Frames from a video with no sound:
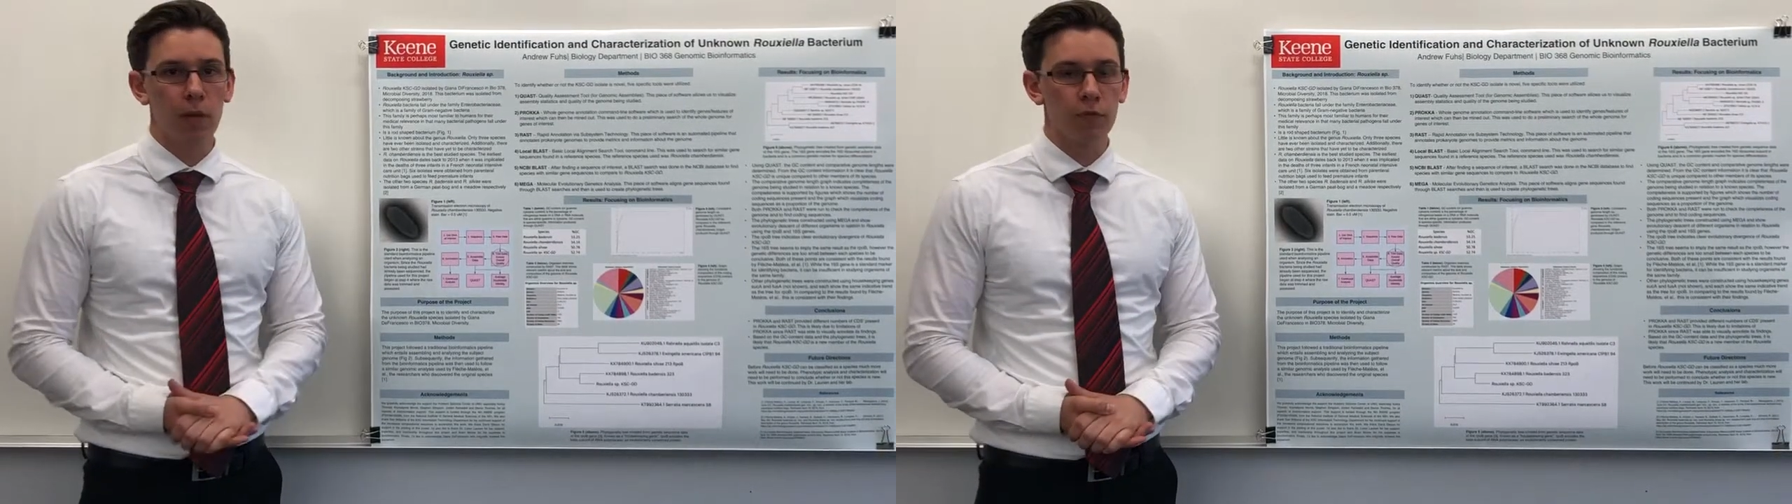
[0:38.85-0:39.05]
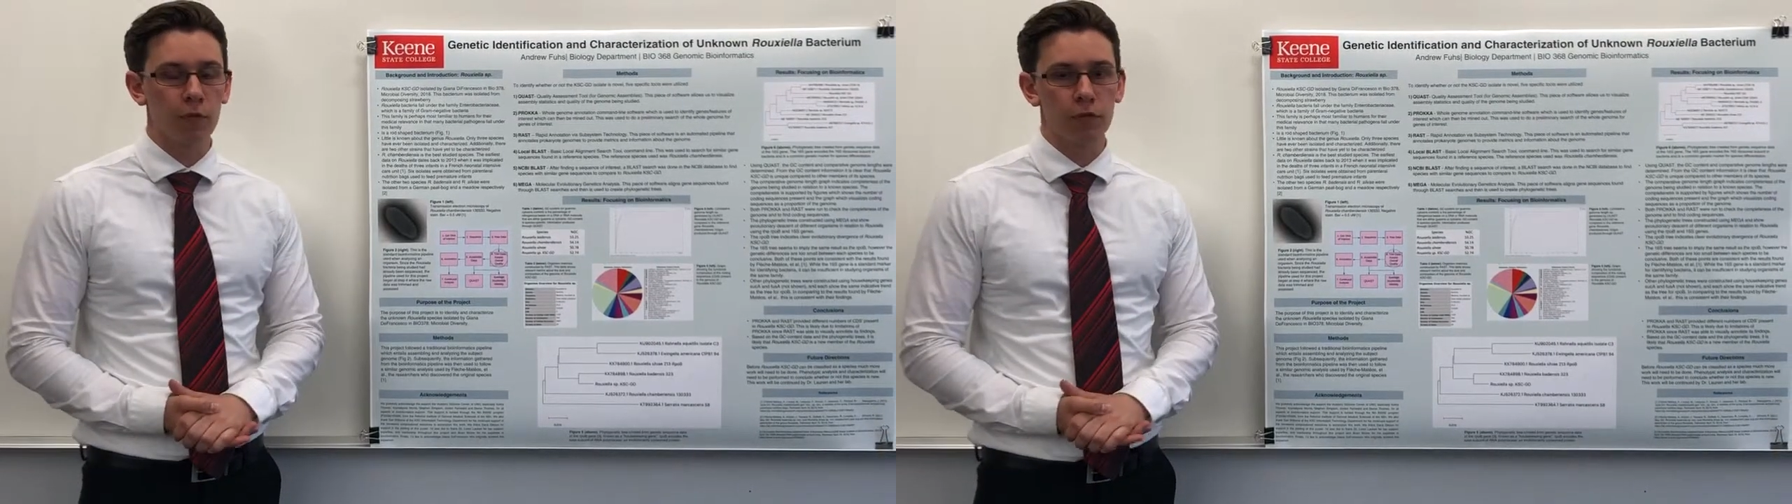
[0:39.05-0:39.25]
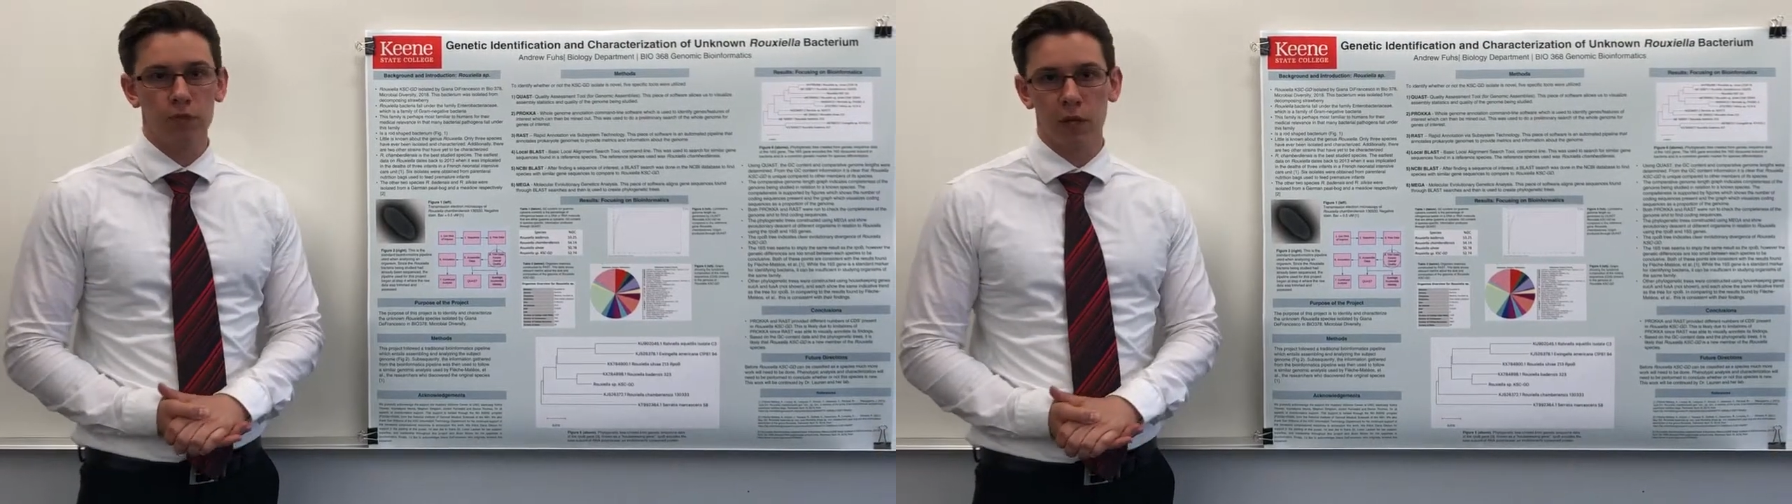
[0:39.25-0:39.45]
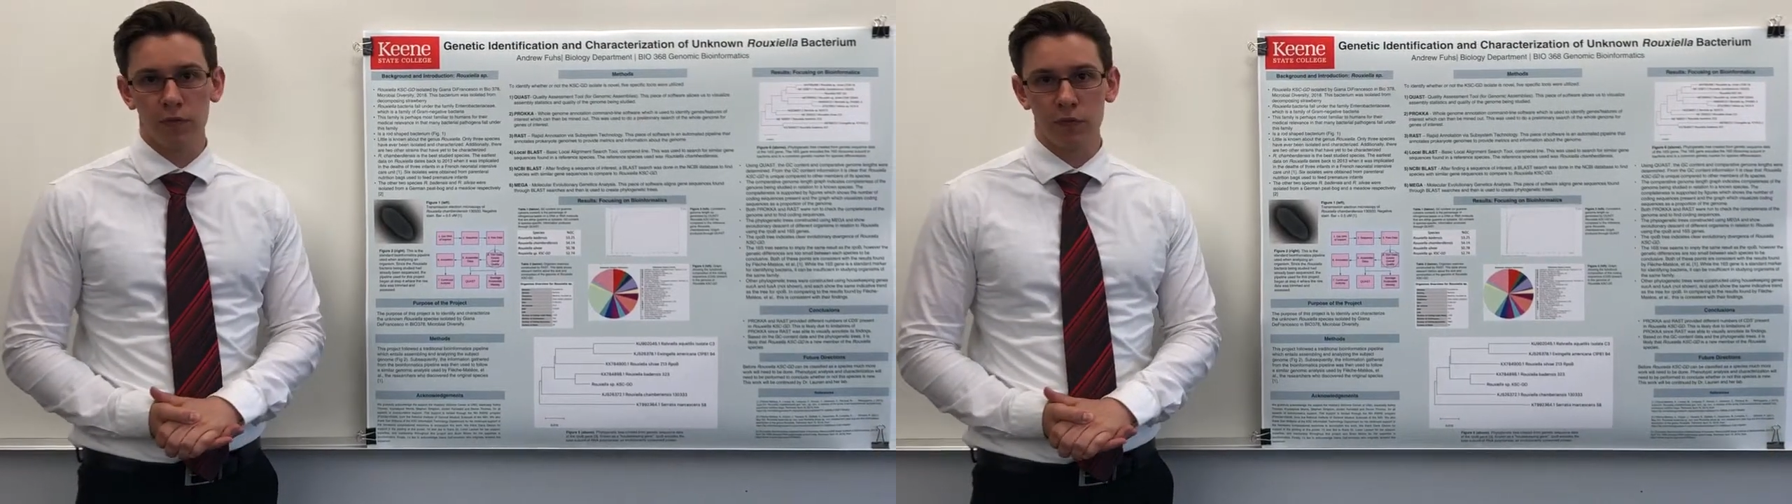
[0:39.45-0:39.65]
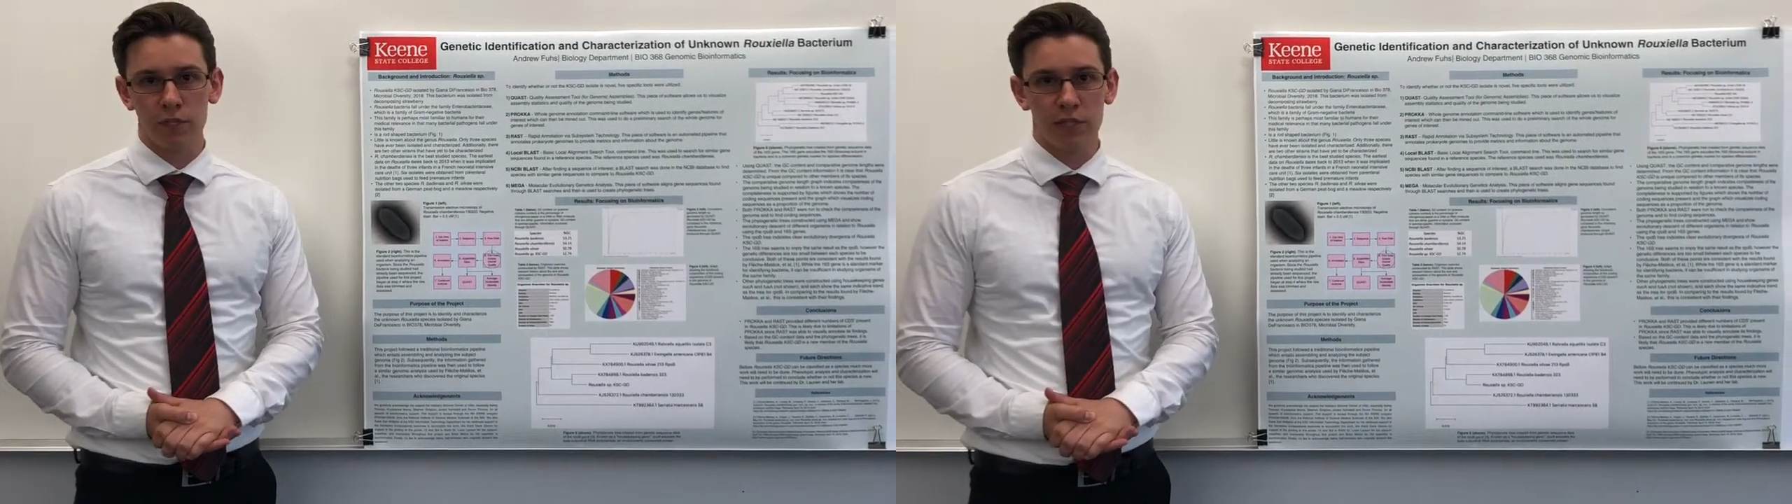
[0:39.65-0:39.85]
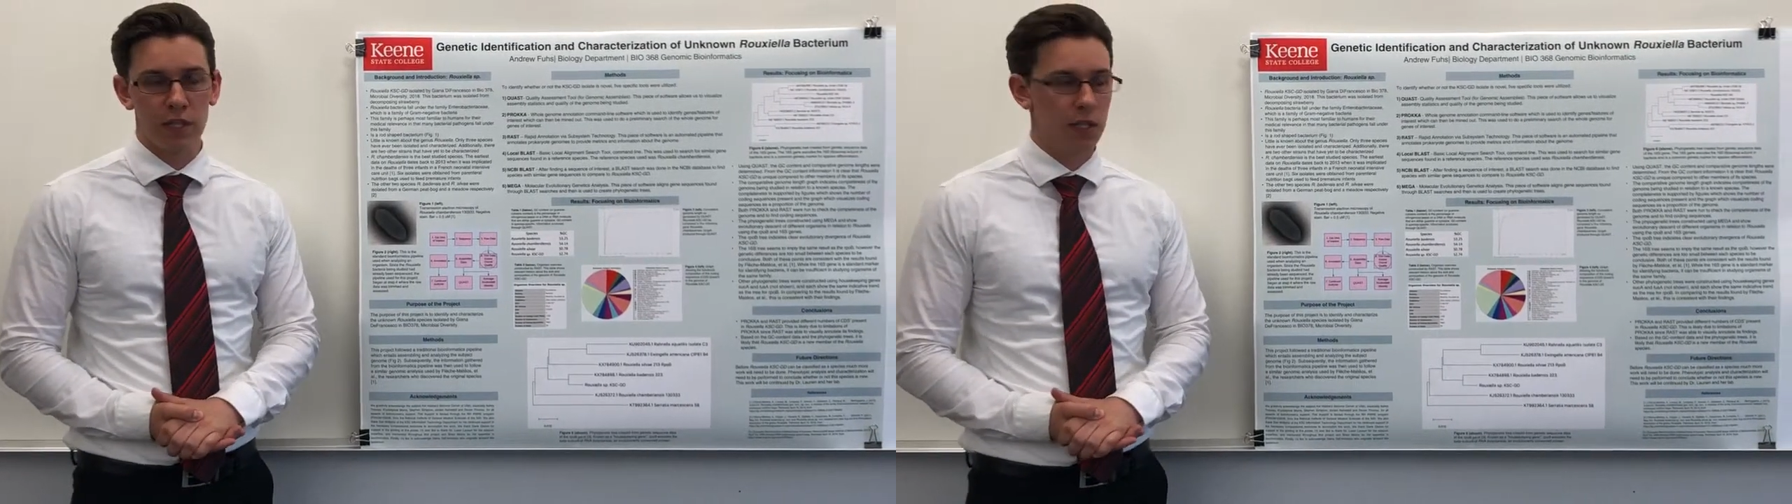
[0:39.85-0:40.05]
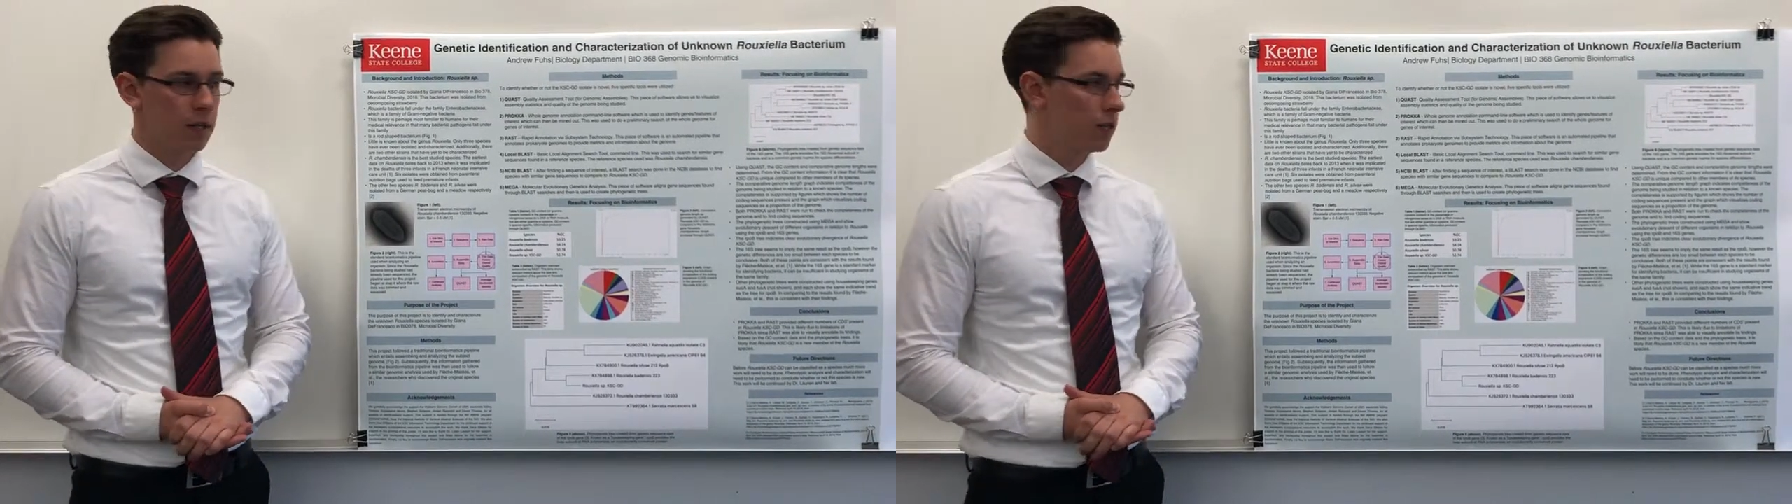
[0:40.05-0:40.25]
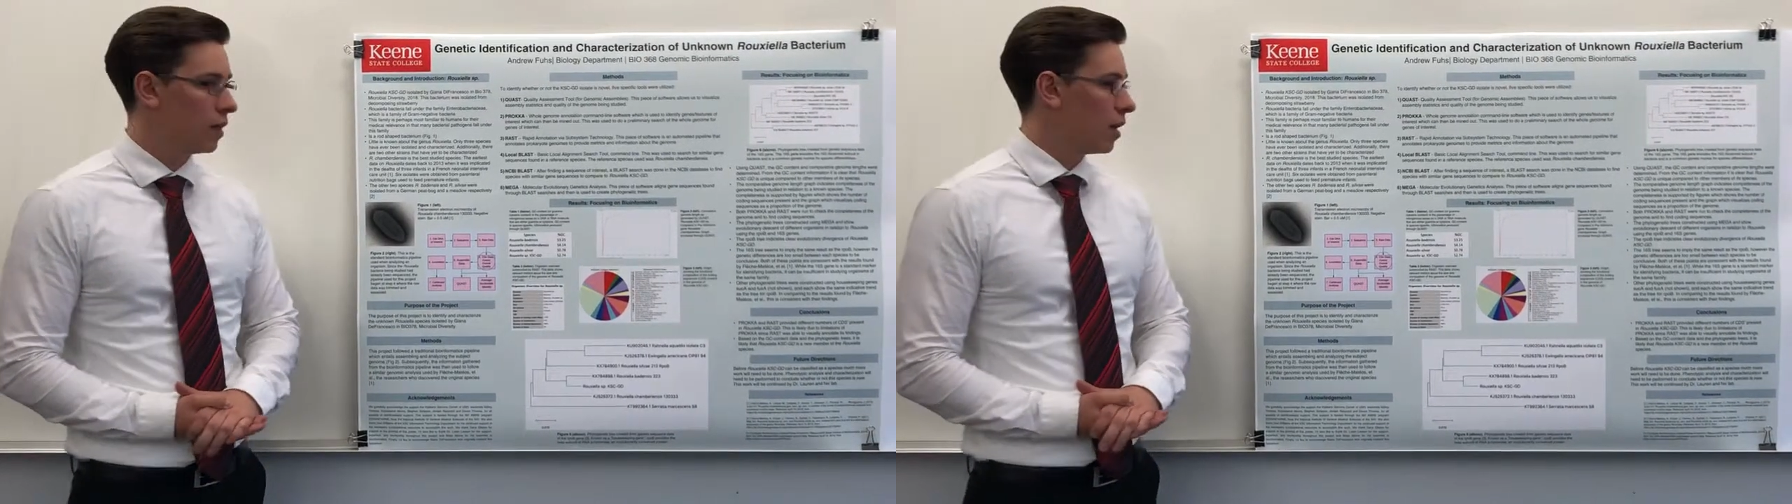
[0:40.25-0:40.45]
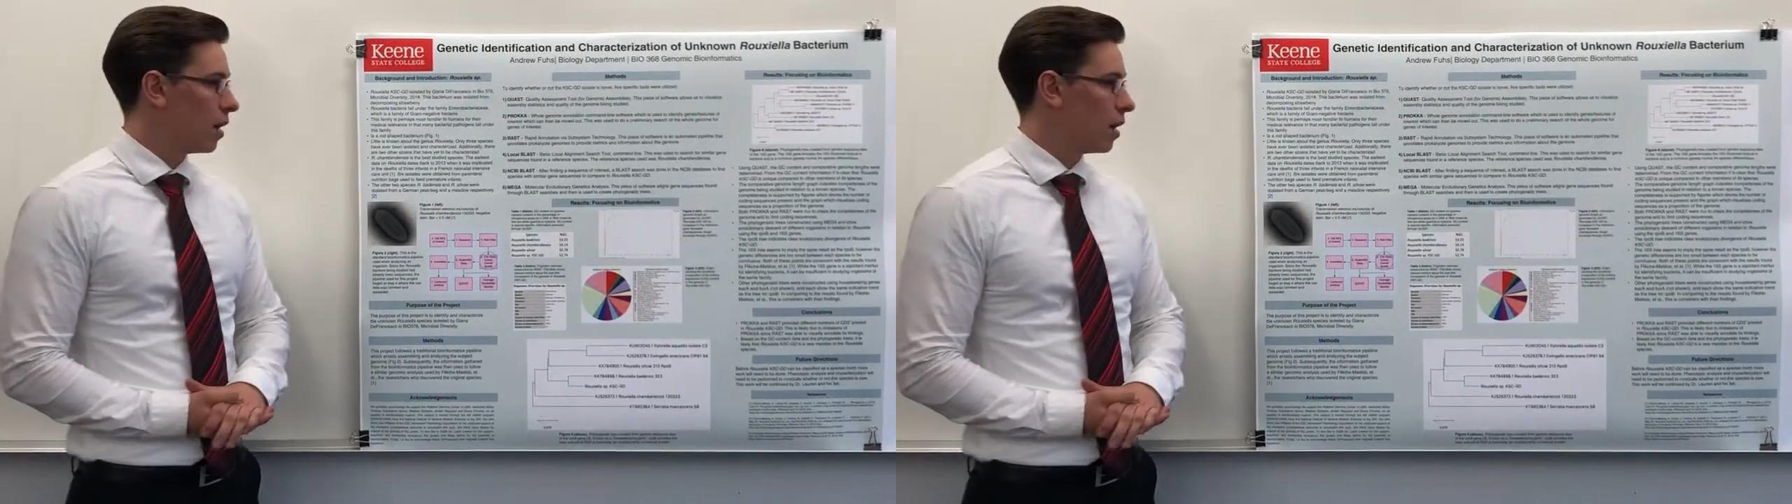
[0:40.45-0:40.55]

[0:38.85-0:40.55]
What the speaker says: for its relevance in